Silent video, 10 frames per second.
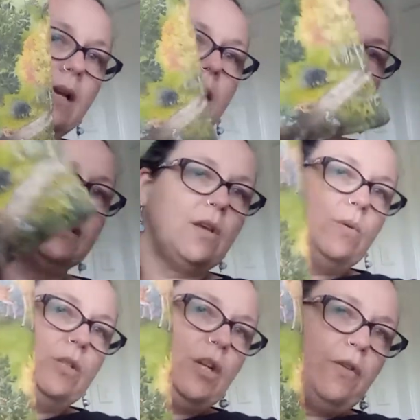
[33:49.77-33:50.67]
so
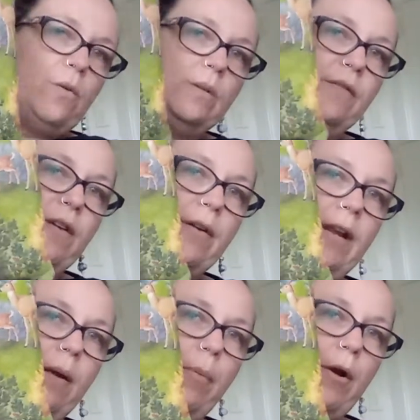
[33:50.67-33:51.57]
which I thought was
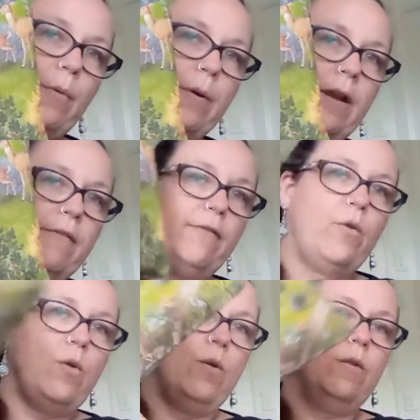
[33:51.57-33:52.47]
very appropriate for